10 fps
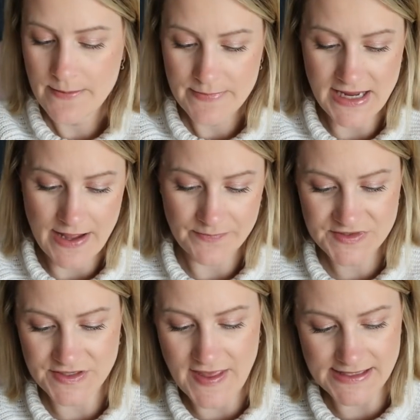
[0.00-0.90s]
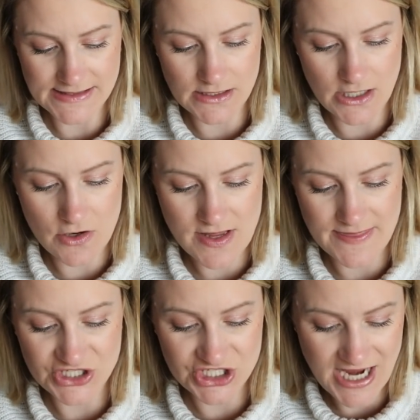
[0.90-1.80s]
But yeah, so that's gonna go in
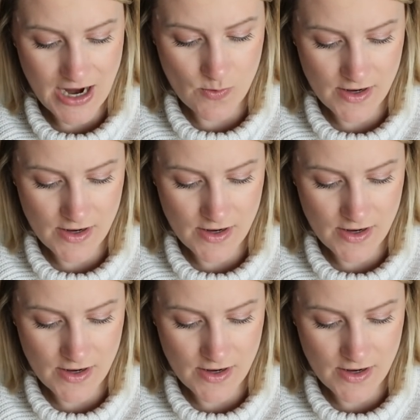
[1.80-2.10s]
the shower.